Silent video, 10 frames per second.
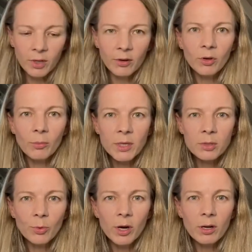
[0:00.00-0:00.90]
that I've got
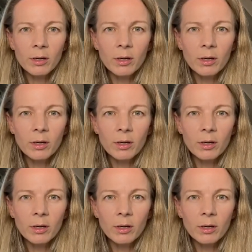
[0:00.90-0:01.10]
Musselburgh,